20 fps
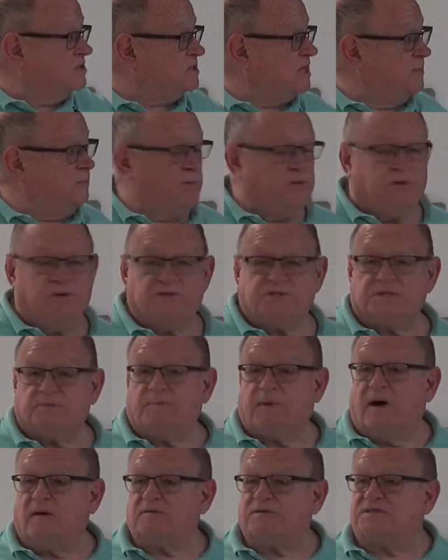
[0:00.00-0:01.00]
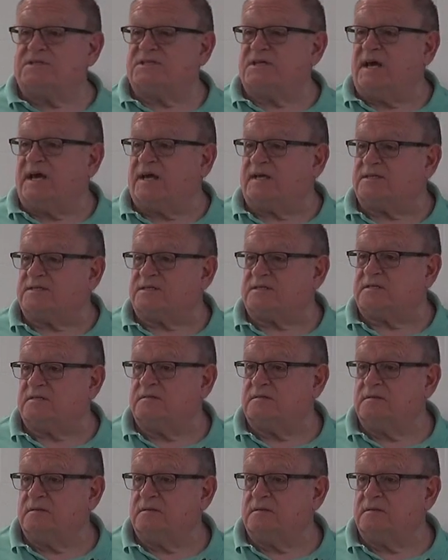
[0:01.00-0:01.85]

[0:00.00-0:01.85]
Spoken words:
they produce about 6.